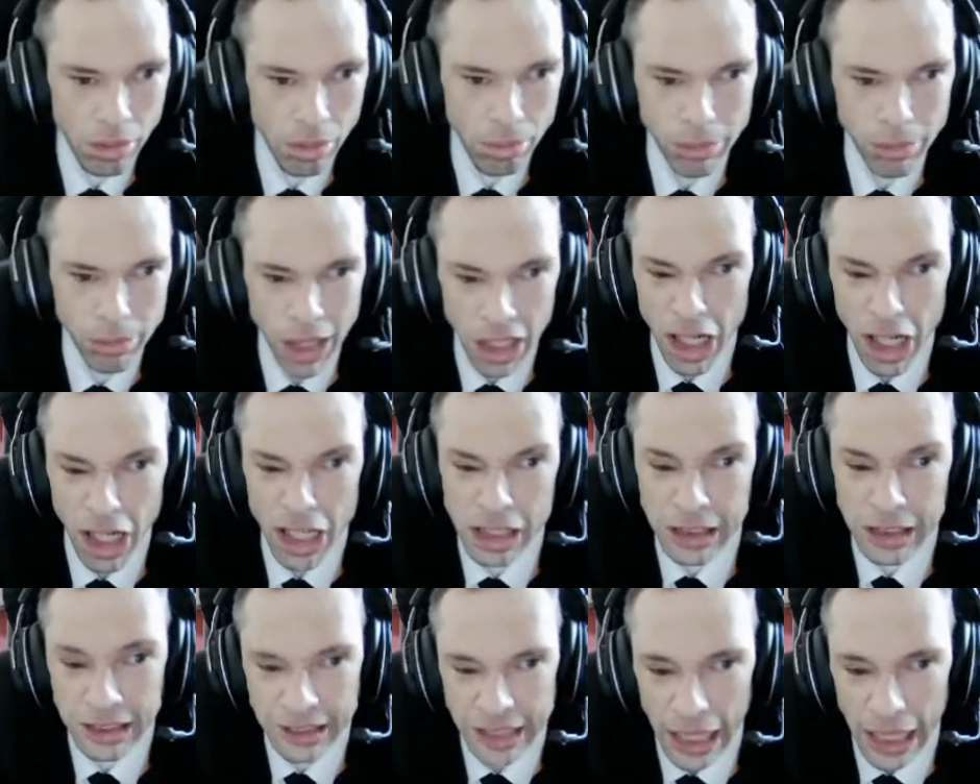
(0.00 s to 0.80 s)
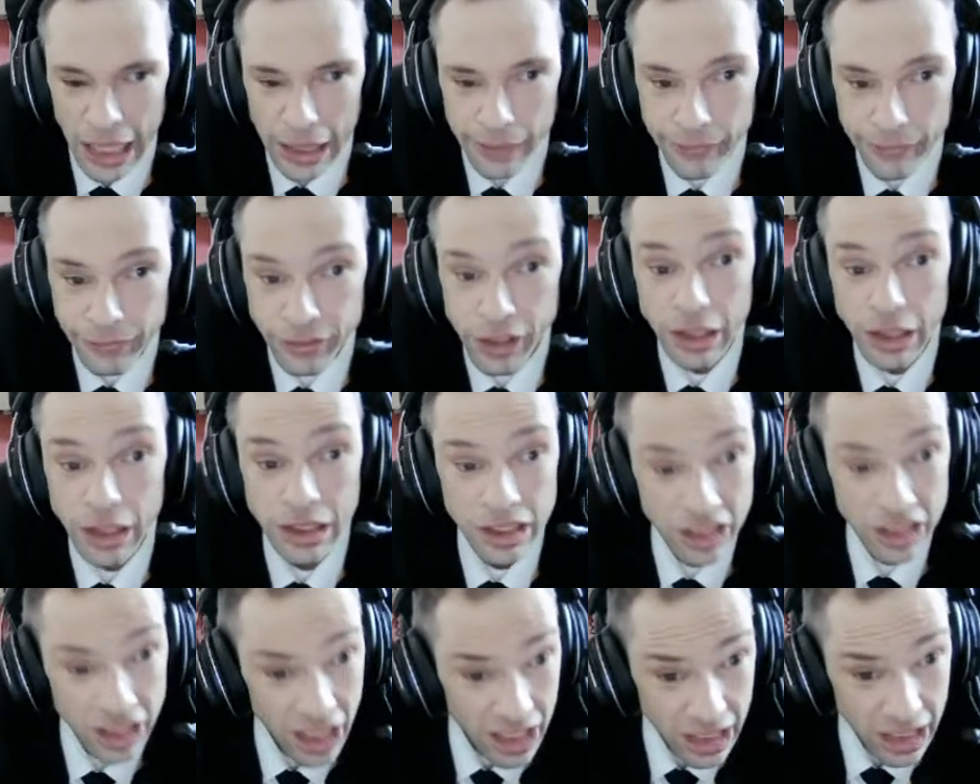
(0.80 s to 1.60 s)
When I saved
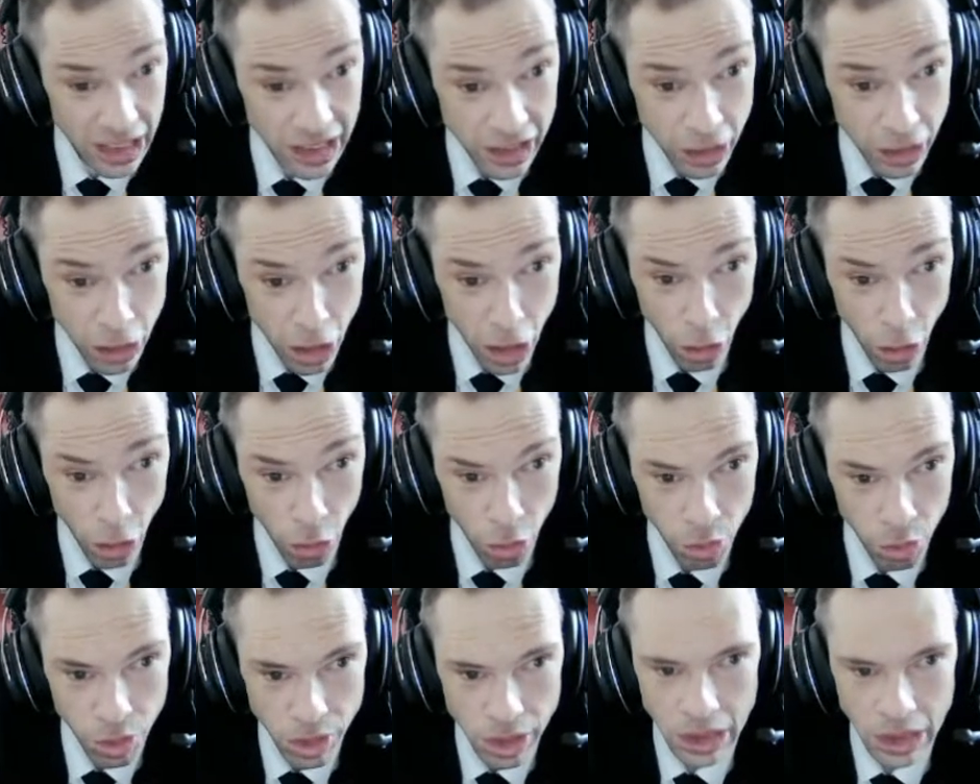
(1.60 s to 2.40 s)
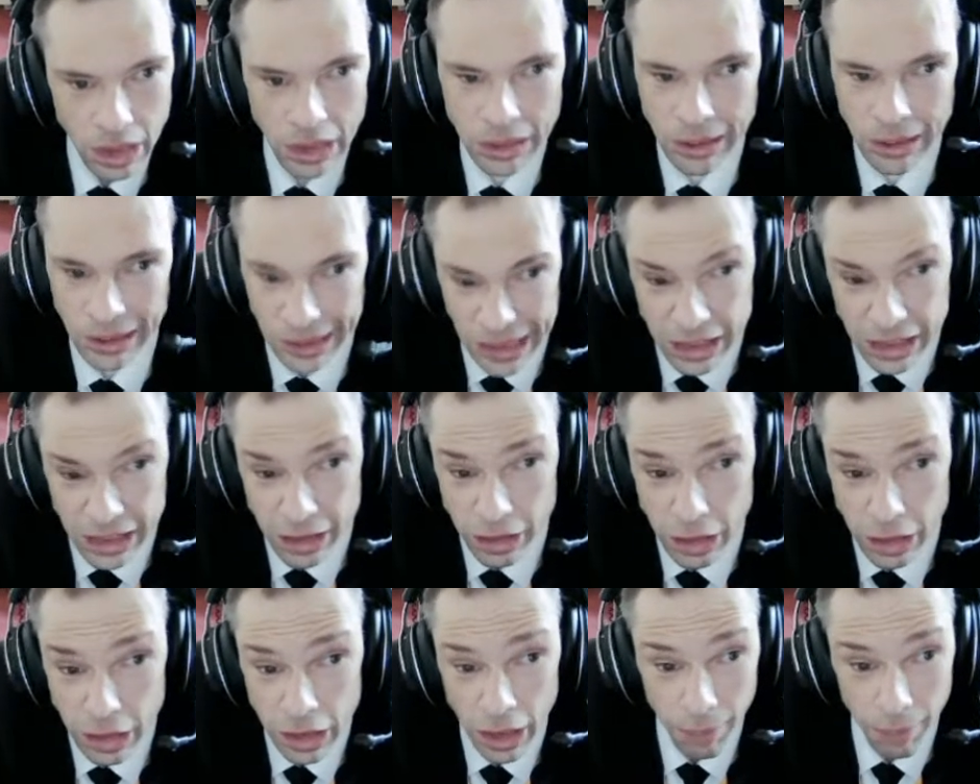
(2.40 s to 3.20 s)
Lily Cole, she's
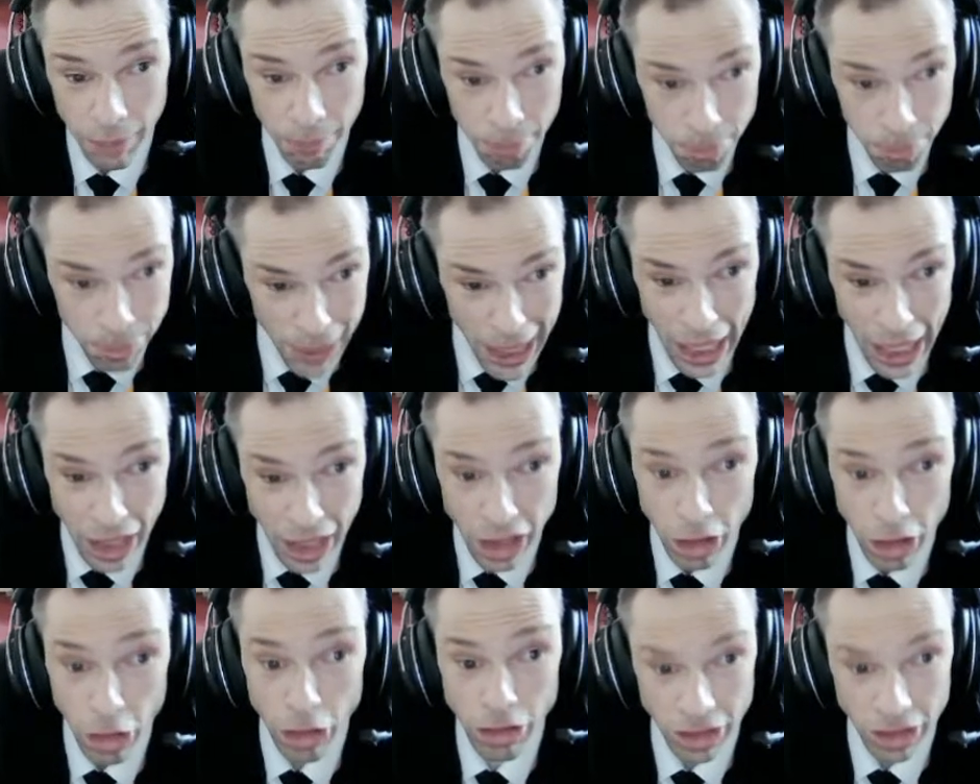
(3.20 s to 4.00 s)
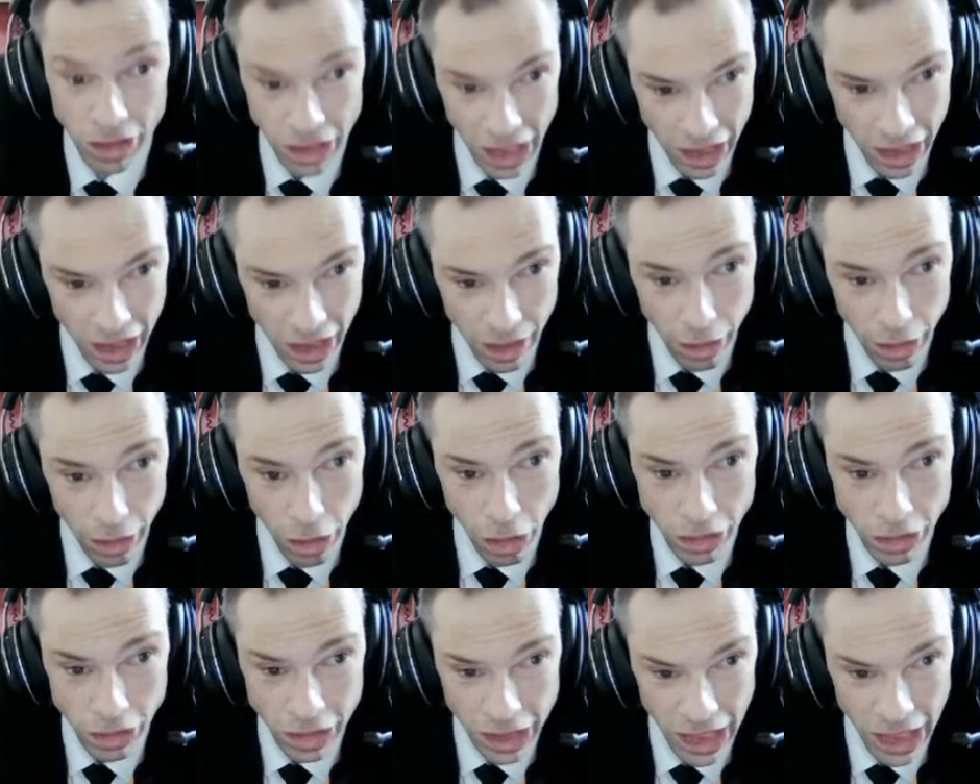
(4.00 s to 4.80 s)
gonna come back on
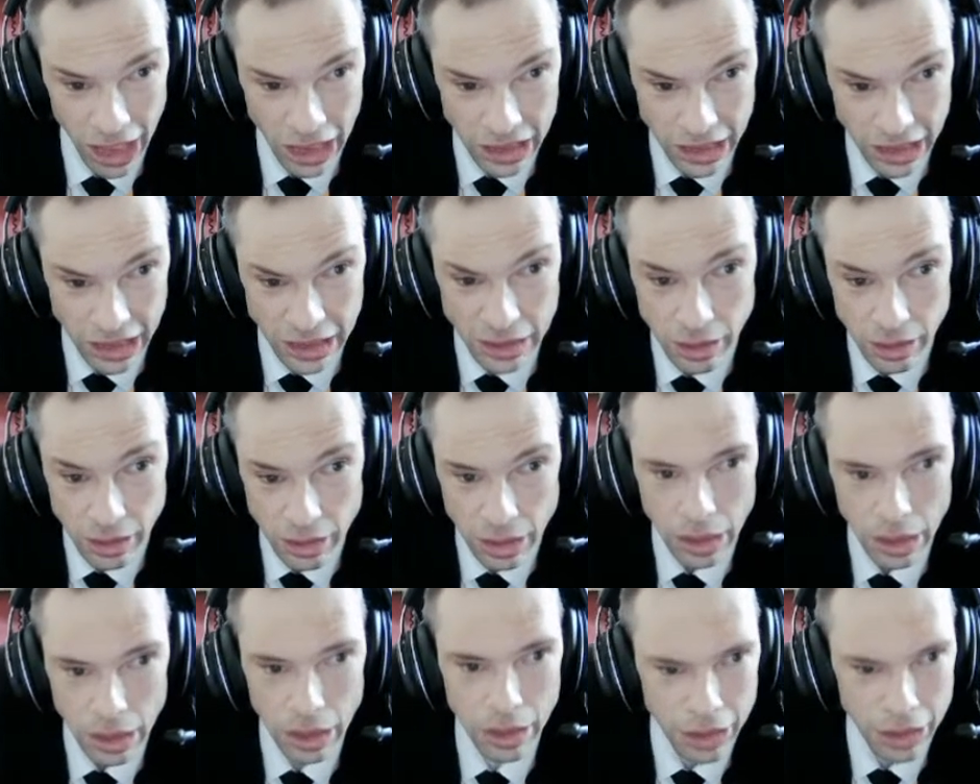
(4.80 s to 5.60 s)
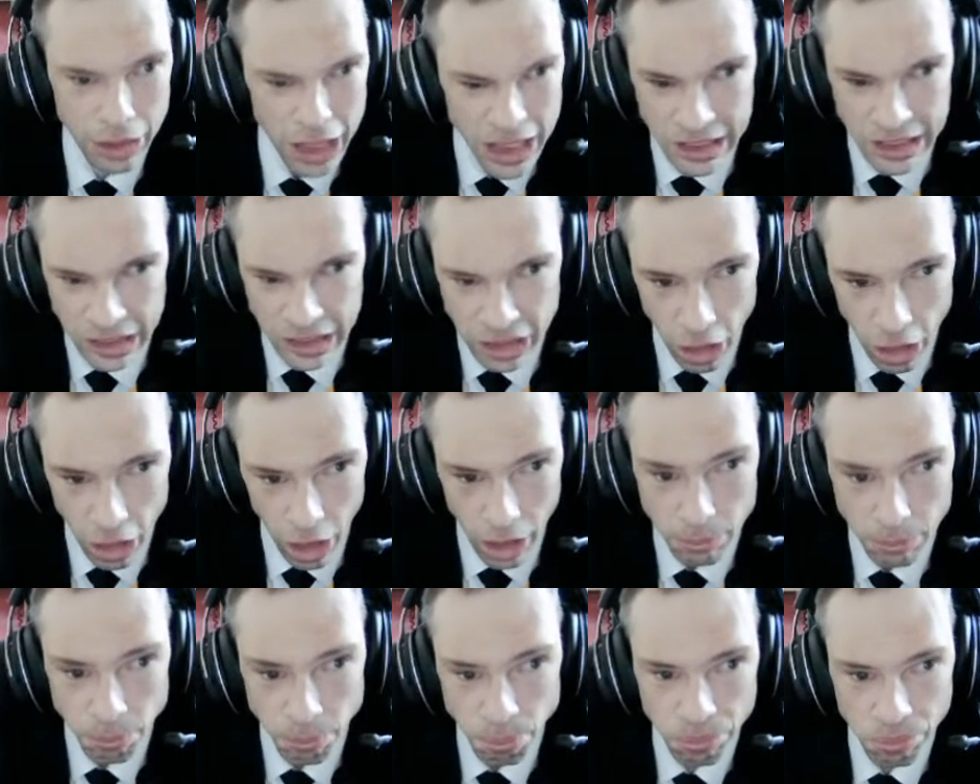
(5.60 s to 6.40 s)
Lady. This
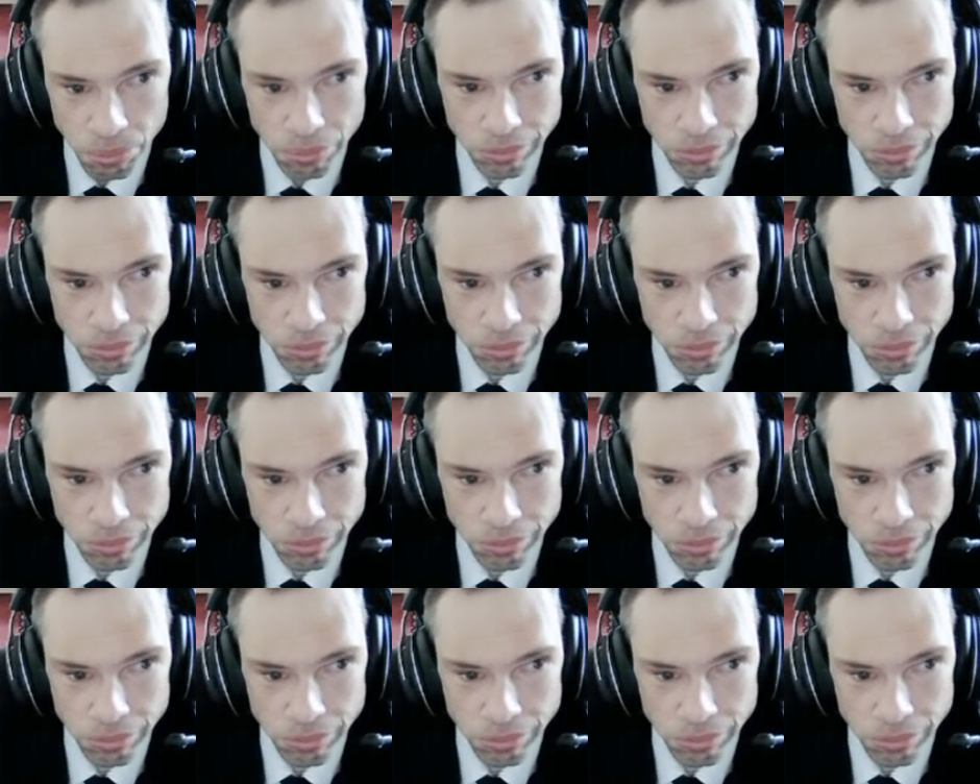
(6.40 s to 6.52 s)
time,